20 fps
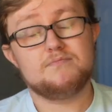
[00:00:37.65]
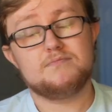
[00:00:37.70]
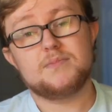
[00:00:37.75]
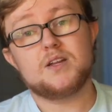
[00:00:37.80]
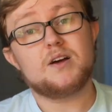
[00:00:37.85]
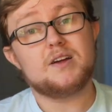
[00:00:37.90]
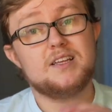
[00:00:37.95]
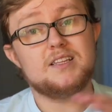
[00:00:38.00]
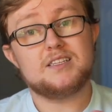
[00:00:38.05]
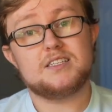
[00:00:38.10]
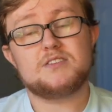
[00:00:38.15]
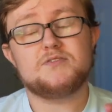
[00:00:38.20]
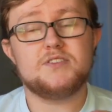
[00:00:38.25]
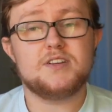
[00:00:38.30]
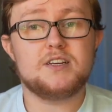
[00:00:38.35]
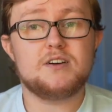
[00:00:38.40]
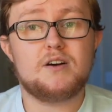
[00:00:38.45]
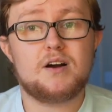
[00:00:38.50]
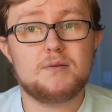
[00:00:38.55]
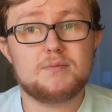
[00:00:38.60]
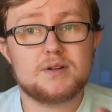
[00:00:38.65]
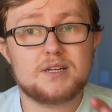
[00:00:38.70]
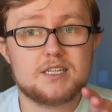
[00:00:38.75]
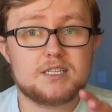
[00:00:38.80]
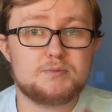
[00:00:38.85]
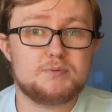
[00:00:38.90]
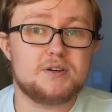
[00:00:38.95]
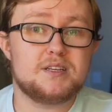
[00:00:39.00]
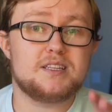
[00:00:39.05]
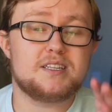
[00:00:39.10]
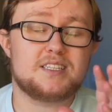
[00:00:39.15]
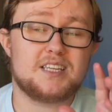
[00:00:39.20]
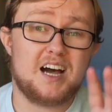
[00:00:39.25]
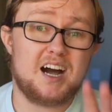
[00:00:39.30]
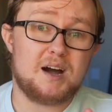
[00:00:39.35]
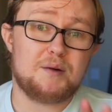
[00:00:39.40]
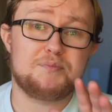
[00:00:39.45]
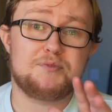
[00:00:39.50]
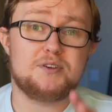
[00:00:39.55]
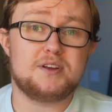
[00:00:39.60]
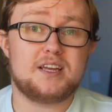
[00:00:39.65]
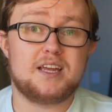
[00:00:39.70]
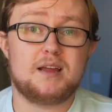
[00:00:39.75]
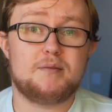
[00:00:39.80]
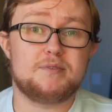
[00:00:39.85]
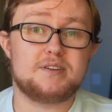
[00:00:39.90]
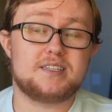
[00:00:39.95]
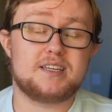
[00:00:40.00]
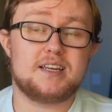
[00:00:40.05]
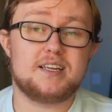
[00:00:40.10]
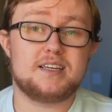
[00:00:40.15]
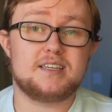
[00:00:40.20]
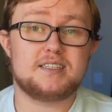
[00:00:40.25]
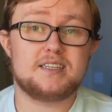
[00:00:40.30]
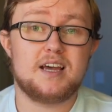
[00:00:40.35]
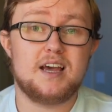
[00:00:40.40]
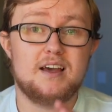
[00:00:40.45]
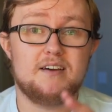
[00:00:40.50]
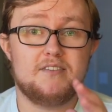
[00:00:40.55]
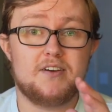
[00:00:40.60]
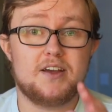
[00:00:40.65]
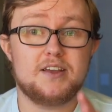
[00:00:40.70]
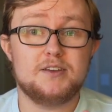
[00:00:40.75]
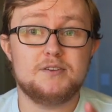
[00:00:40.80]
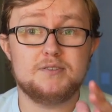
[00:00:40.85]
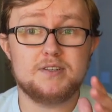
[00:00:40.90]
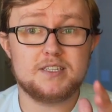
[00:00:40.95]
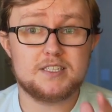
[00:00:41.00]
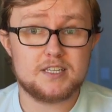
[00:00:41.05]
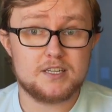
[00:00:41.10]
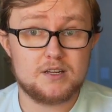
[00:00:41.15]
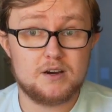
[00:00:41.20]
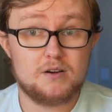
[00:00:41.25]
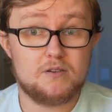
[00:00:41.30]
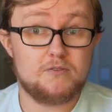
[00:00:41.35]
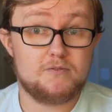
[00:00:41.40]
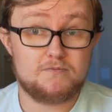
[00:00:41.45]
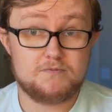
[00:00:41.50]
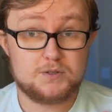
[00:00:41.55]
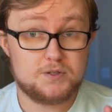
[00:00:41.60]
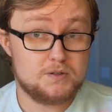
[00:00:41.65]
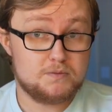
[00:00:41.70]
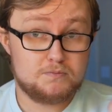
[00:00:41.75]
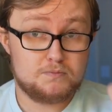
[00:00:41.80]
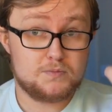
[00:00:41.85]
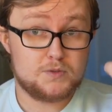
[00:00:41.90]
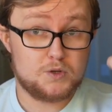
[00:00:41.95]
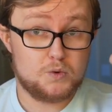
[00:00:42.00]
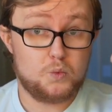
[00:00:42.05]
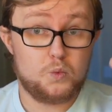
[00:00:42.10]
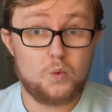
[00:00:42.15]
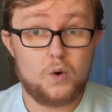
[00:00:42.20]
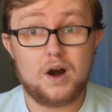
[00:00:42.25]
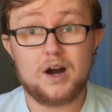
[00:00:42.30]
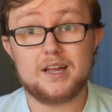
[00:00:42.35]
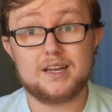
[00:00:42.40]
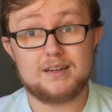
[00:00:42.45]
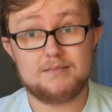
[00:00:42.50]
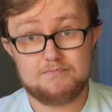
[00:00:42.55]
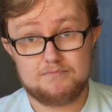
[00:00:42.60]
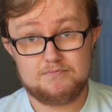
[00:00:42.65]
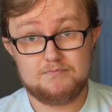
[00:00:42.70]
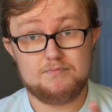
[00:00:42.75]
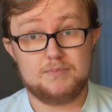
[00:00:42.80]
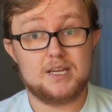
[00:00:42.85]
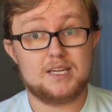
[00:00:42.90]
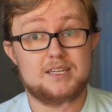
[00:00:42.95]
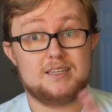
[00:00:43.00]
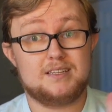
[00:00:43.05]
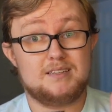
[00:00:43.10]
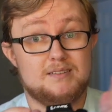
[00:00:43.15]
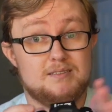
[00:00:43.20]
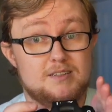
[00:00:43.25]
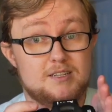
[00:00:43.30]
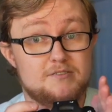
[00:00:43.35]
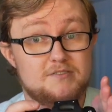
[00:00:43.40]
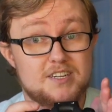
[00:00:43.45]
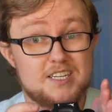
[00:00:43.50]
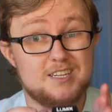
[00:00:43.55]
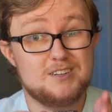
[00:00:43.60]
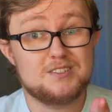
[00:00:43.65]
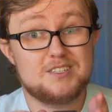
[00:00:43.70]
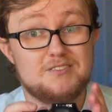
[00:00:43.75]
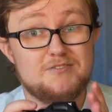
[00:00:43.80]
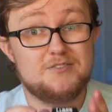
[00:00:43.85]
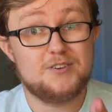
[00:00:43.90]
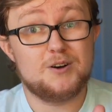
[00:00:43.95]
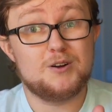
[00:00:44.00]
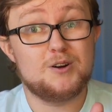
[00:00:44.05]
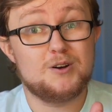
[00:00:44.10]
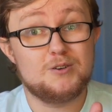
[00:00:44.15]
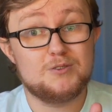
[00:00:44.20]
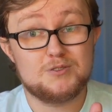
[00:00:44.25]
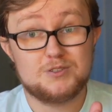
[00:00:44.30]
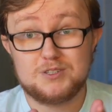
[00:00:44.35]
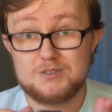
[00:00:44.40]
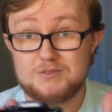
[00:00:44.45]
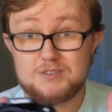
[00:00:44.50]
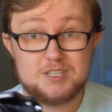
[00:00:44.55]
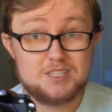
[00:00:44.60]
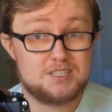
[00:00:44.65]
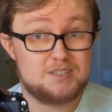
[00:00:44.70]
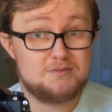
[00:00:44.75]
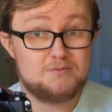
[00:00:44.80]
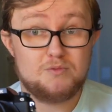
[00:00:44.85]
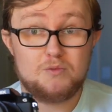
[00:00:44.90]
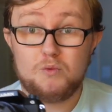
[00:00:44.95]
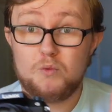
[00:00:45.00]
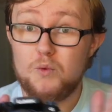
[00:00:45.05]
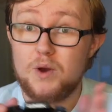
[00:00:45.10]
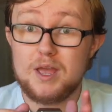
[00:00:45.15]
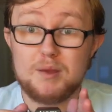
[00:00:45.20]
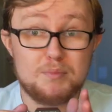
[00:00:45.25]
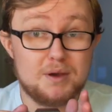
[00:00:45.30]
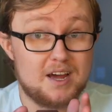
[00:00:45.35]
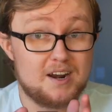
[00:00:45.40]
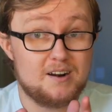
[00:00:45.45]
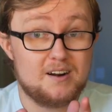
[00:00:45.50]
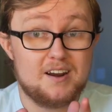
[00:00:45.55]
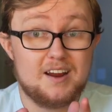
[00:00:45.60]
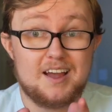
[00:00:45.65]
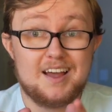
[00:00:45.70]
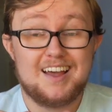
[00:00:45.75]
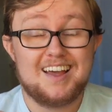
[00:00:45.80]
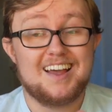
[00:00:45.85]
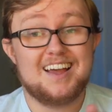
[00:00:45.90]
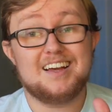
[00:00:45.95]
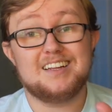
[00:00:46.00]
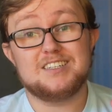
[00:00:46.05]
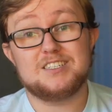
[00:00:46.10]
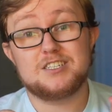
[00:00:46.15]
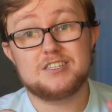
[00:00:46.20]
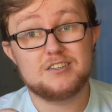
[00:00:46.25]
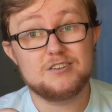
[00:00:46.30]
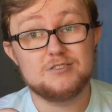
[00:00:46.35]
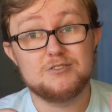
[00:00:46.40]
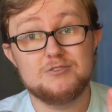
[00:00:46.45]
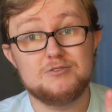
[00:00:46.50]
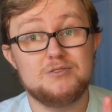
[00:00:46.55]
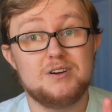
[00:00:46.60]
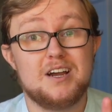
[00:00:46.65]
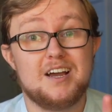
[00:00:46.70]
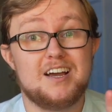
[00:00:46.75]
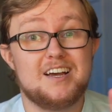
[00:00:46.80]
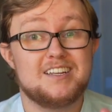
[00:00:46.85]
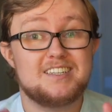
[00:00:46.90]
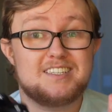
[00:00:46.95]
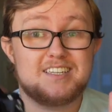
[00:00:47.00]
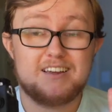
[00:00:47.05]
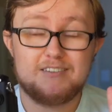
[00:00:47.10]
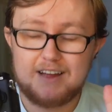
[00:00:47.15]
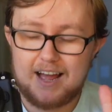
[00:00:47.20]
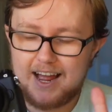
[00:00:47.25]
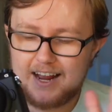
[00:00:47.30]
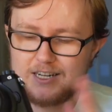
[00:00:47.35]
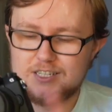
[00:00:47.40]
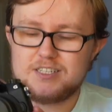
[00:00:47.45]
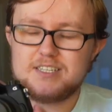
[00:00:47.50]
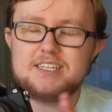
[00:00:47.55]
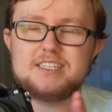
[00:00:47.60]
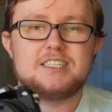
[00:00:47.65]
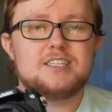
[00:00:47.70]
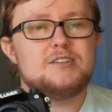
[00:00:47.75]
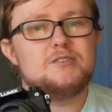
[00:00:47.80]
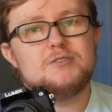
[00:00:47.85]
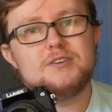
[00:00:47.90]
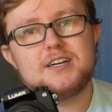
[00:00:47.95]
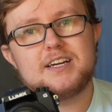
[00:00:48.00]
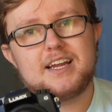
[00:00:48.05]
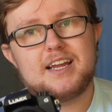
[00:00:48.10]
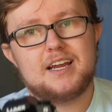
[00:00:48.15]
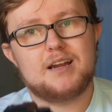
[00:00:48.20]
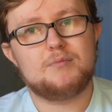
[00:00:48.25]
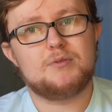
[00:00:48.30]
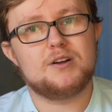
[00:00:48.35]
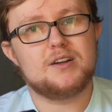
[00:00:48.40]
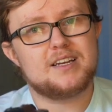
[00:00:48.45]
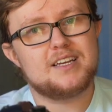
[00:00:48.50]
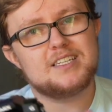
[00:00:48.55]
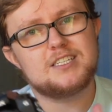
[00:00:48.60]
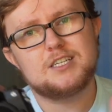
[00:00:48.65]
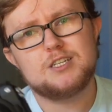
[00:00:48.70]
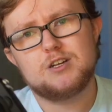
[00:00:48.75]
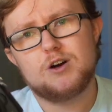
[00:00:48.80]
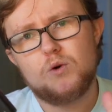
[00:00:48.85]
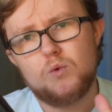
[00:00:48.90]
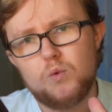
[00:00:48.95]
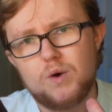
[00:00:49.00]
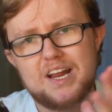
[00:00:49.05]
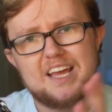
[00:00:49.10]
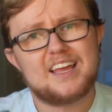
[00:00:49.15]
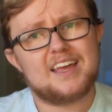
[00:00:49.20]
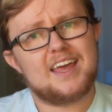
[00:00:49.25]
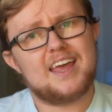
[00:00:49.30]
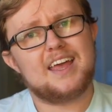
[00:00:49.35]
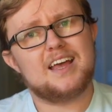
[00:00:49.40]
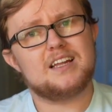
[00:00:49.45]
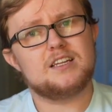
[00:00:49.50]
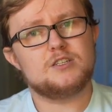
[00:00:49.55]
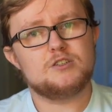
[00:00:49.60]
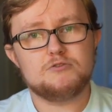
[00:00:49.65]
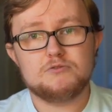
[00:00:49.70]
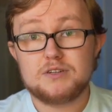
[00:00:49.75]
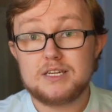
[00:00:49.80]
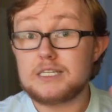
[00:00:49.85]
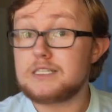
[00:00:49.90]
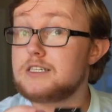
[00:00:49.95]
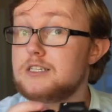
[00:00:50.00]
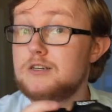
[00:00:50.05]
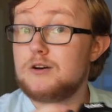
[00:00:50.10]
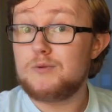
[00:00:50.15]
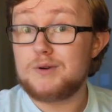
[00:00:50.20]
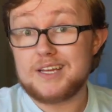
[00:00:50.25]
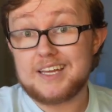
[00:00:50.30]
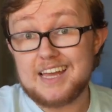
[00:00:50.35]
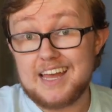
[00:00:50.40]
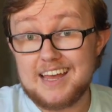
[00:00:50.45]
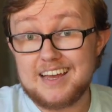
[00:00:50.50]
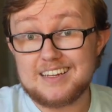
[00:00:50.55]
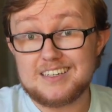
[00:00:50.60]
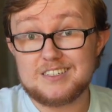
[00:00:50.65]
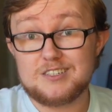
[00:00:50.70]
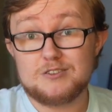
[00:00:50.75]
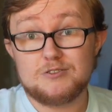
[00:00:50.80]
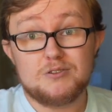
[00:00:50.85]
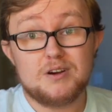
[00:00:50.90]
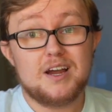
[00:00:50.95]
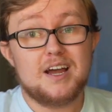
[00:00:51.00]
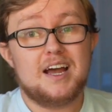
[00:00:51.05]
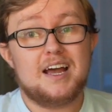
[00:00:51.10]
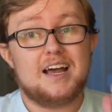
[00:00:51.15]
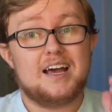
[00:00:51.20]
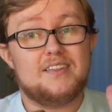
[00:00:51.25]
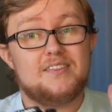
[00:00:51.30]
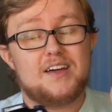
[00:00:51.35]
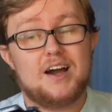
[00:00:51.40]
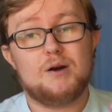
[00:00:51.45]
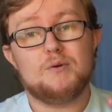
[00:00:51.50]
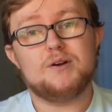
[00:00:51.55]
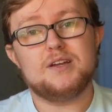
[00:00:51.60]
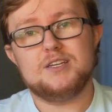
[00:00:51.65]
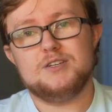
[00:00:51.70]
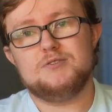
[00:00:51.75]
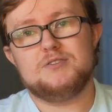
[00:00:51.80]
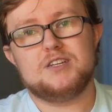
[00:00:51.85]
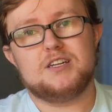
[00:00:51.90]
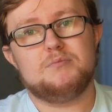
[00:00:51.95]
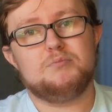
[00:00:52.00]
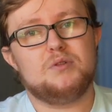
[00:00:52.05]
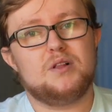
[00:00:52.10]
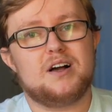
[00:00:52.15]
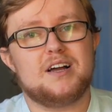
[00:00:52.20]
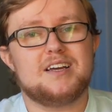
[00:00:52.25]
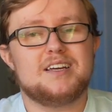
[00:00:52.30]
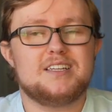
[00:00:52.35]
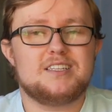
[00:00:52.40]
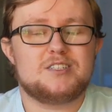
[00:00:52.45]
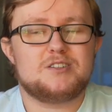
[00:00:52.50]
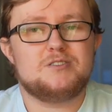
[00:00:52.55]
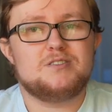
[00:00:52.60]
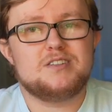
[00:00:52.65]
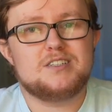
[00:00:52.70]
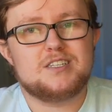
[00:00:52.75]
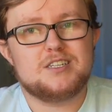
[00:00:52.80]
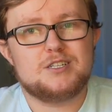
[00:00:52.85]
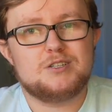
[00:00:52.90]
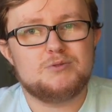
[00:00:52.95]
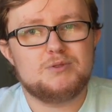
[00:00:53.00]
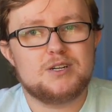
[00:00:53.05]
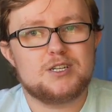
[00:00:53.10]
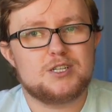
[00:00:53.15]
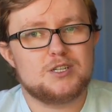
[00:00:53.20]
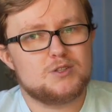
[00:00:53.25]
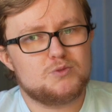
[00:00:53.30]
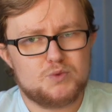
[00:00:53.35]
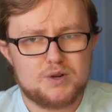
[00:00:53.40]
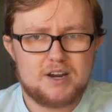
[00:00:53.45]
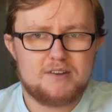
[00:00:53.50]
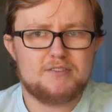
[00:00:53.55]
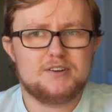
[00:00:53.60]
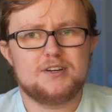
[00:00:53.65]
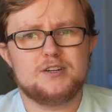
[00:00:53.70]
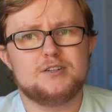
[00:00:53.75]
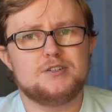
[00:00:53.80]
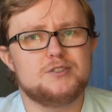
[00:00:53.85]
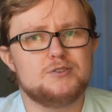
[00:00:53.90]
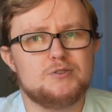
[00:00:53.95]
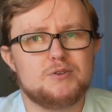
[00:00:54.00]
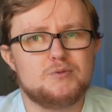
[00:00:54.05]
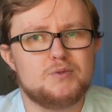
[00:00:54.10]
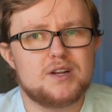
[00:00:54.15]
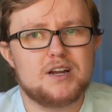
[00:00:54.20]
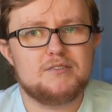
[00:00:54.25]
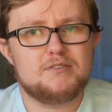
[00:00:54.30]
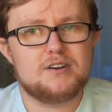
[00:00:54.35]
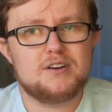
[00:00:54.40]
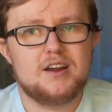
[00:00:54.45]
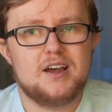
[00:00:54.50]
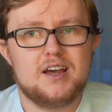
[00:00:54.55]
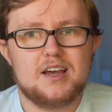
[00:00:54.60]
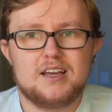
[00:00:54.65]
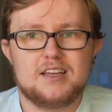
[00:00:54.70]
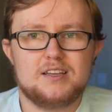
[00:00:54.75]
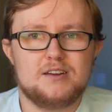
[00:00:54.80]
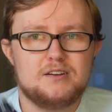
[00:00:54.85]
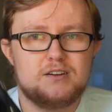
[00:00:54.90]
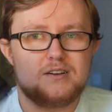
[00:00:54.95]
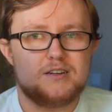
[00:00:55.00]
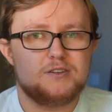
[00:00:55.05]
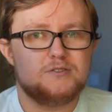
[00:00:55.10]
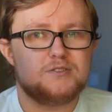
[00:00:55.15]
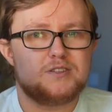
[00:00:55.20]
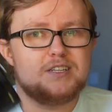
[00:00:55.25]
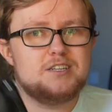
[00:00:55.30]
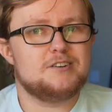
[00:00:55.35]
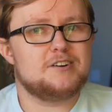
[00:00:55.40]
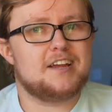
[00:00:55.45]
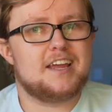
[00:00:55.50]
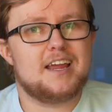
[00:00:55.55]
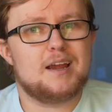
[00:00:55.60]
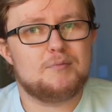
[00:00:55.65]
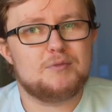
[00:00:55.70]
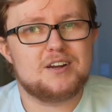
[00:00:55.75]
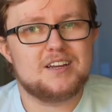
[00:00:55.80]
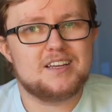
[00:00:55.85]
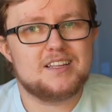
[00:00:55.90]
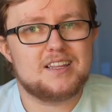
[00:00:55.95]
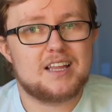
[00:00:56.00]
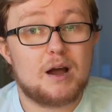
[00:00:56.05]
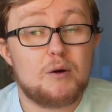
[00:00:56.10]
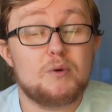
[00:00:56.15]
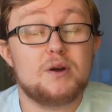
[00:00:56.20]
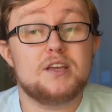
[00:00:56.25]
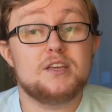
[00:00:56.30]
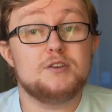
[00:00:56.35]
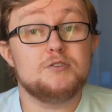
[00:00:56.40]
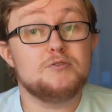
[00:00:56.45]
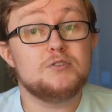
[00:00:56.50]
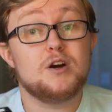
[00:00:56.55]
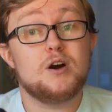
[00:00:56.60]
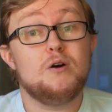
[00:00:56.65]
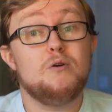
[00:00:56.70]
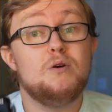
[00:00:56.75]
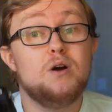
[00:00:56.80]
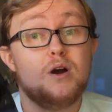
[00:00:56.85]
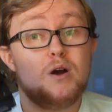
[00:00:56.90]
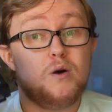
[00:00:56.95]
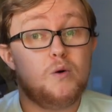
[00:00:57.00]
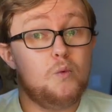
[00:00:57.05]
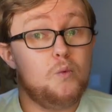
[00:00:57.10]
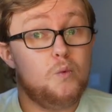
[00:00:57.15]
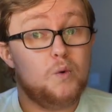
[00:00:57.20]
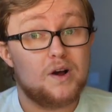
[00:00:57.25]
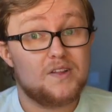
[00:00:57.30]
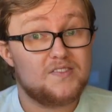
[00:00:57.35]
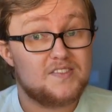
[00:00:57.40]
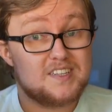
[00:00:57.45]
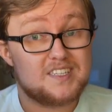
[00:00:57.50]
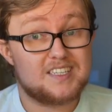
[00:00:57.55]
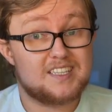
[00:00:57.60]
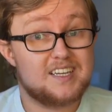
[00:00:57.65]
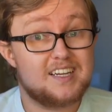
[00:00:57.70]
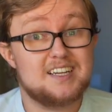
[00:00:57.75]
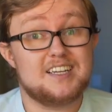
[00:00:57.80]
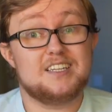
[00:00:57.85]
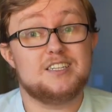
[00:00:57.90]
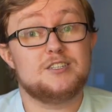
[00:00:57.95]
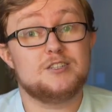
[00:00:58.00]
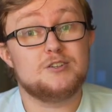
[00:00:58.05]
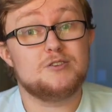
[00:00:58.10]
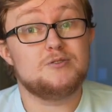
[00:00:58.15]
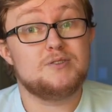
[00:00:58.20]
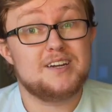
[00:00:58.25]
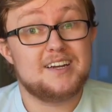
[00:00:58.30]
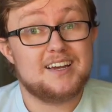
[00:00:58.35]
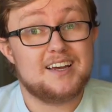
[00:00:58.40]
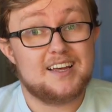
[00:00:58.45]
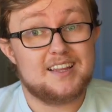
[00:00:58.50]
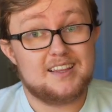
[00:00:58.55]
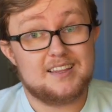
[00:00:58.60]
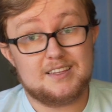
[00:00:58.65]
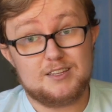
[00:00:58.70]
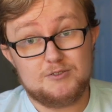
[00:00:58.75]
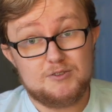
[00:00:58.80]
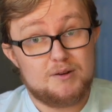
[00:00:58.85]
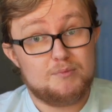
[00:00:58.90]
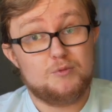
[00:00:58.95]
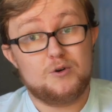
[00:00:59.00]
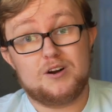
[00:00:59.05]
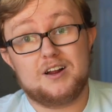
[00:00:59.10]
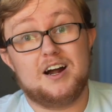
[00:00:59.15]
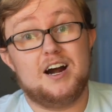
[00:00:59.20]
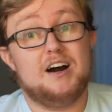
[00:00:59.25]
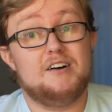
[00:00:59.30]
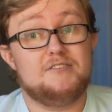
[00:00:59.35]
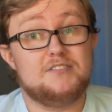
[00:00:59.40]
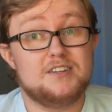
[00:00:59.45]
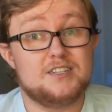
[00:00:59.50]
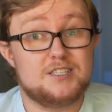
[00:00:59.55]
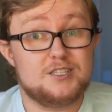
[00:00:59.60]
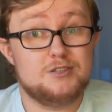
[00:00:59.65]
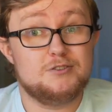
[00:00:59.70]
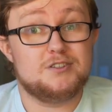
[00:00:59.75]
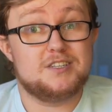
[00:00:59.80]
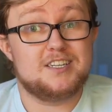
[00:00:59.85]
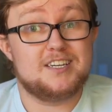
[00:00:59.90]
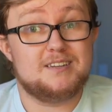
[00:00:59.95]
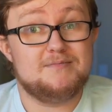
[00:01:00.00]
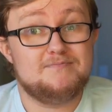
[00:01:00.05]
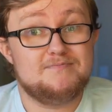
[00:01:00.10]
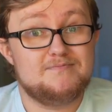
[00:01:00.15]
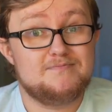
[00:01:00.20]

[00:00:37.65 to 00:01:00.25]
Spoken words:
Now in this video, I'm going to explain the top 3 camera settings that you need to know to 1, make your videos and photos just way better, and 2, to actually get to know your camera, get to know what it can do, get to know what it can't do, and that way you can apply it in certain situations, whatever you're doing, whatever you're using your camera in. That way you know what this thing can do, and you have more confidence using it.